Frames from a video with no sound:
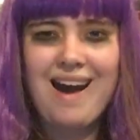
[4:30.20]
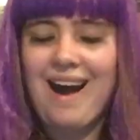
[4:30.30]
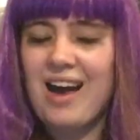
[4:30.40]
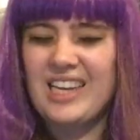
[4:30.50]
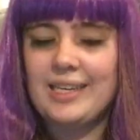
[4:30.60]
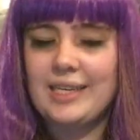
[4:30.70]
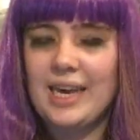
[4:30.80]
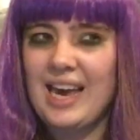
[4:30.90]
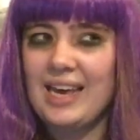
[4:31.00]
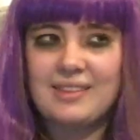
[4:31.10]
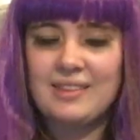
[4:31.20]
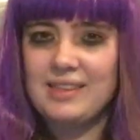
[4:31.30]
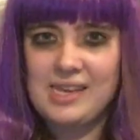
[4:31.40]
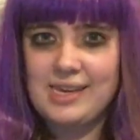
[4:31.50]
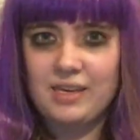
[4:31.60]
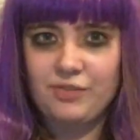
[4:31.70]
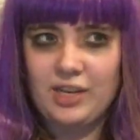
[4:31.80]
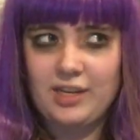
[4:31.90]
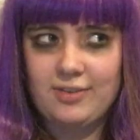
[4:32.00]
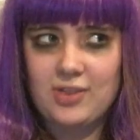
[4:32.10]
I can't think of
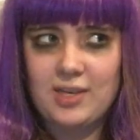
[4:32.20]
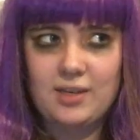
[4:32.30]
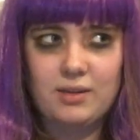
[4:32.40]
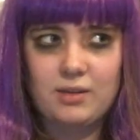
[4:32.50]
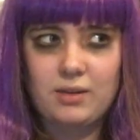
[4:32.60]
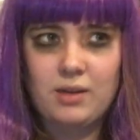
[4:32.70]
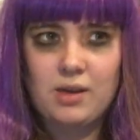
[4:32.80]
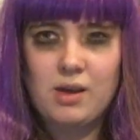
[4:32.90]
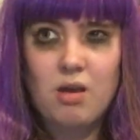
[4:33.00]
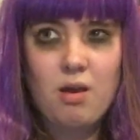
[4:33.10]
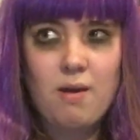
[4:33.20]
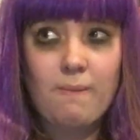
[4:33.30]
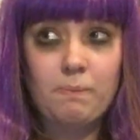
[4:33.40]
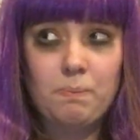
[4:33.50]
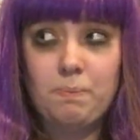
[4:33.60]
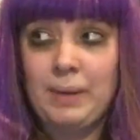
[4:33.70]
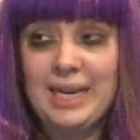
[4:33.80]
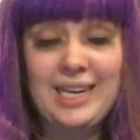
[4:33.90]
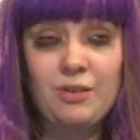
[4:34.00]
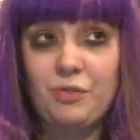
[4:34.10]
anything
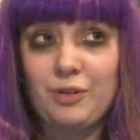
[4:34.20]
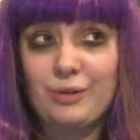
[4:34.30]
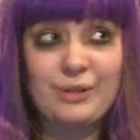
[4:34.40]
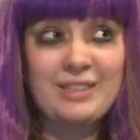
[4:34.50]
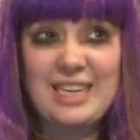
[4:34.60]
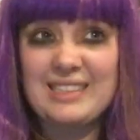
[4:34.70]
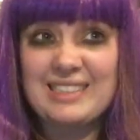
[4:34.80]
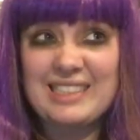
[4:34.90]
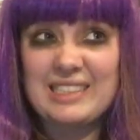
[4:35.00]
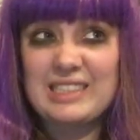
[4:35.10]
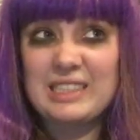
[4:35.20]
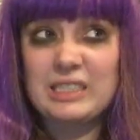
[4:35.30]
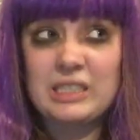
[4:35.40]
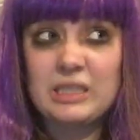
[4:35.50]
painful or senseless.